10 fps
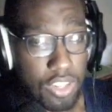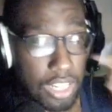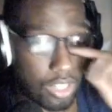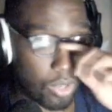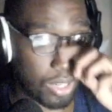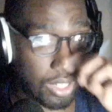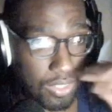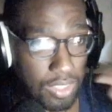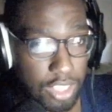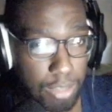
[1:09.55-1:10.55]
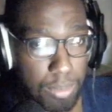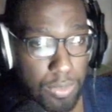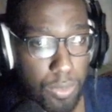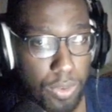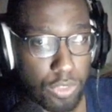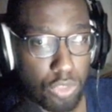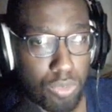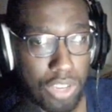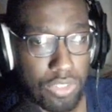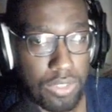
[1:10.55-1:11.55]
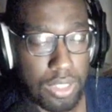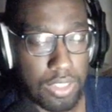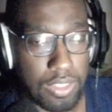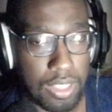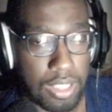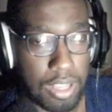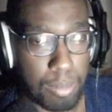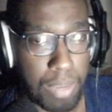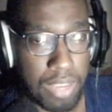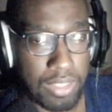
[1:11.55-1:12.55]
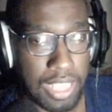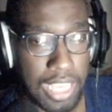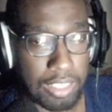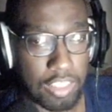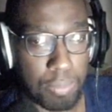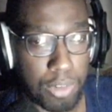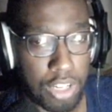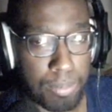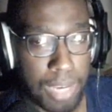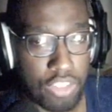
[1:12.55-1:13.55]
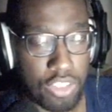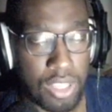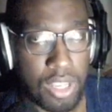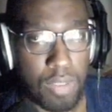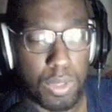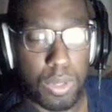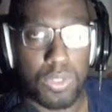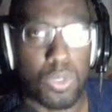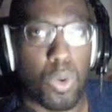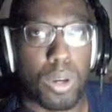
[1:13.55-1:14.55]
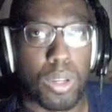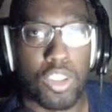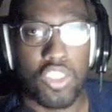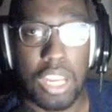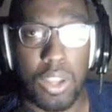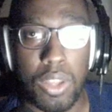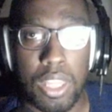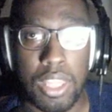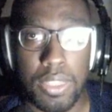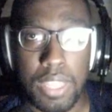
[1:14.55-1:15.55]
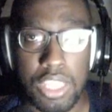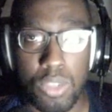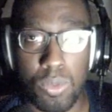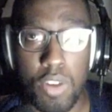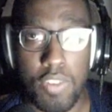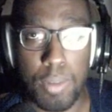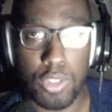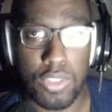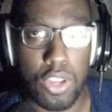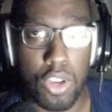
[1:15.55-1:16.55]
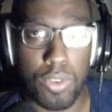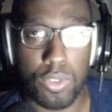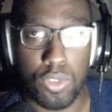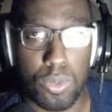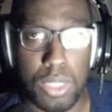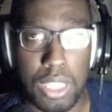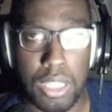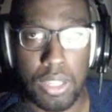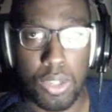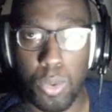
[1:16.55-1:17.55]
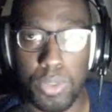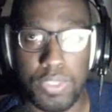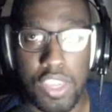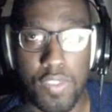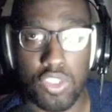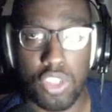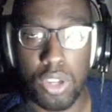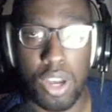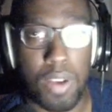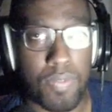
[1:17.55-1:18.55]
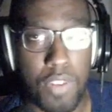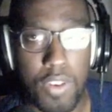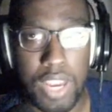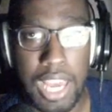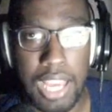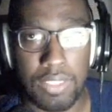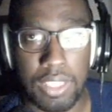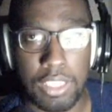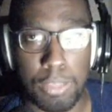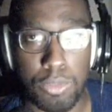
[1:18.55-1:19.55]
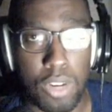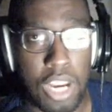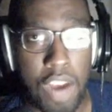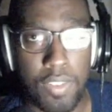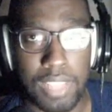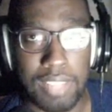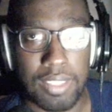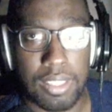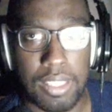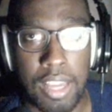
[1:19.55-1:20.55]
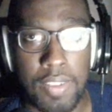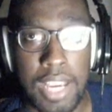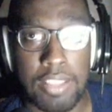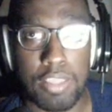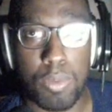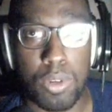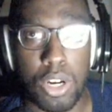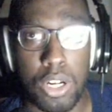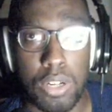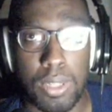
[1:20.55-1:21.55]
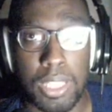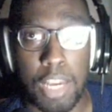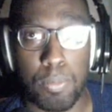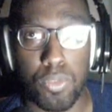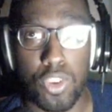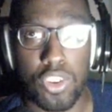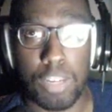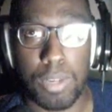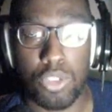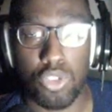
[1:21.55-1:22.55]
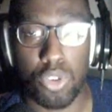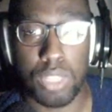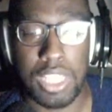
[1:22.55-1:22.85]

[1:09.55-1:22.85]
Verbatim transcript: And of course, before we start the reaction to this amazing hectic spar match, for those who are new to the channel, thank you all very much as always for tuning in and of course giving the channel a very excellent glimpse. Your everlasting love and support are greatly appreciated by yours truly.